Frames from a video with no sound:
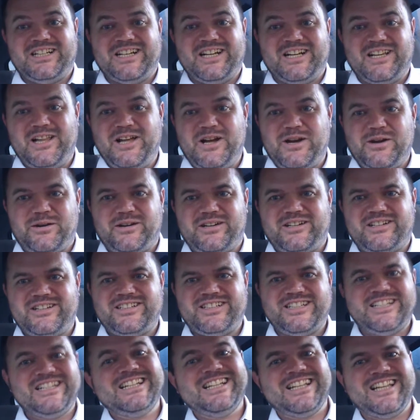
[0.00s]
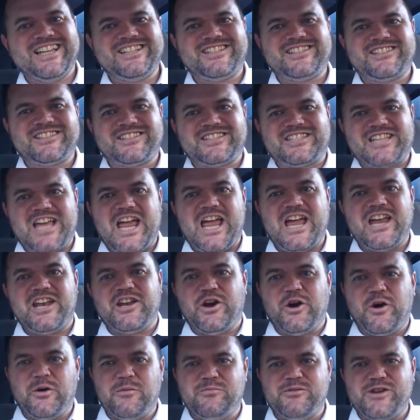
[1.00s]
Hello, this is Stay at
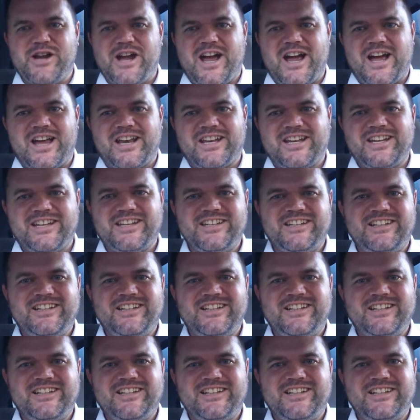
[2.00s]
Home Brad.